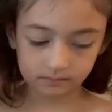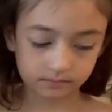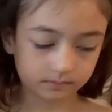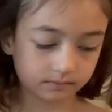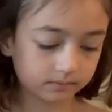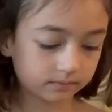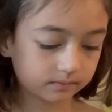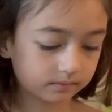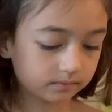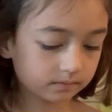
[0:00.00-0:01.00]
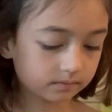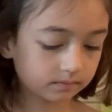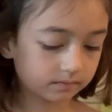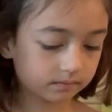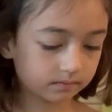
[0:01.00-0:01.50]

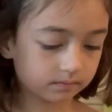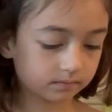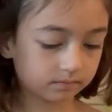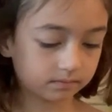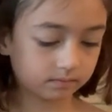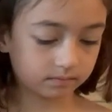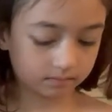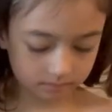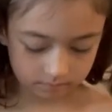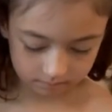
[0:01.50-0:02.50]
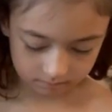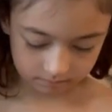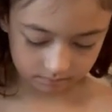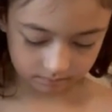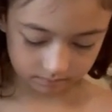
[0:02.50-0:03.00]

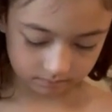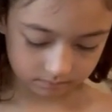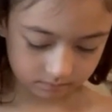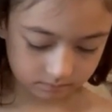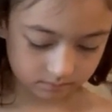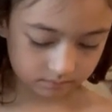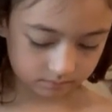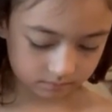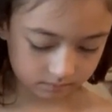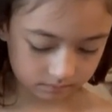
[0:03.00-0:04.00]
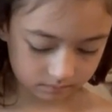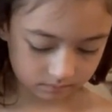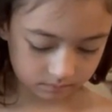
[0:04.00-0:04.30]
(not speaking)